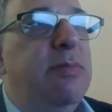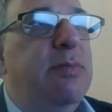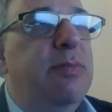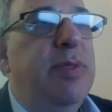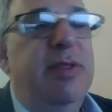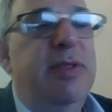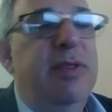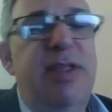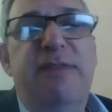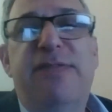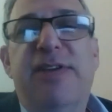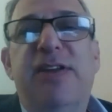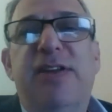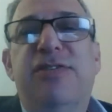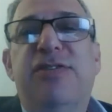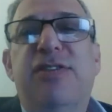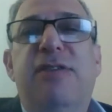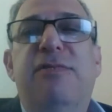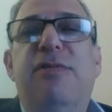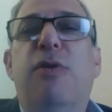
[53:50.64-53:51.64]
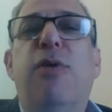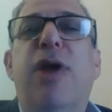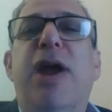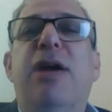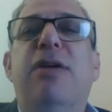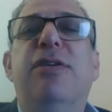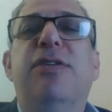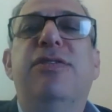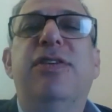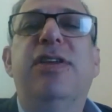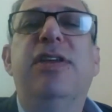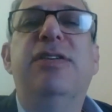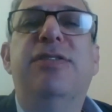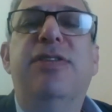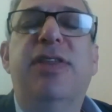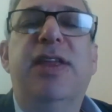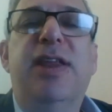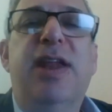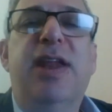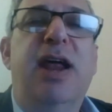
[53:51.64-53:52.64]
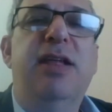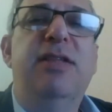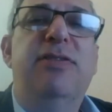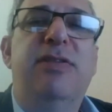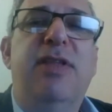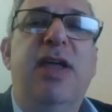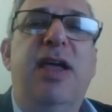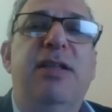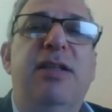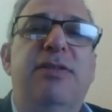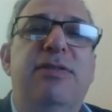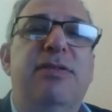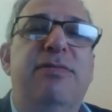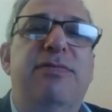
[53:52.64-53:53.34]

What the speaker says: The definition of a rare disease in the United States,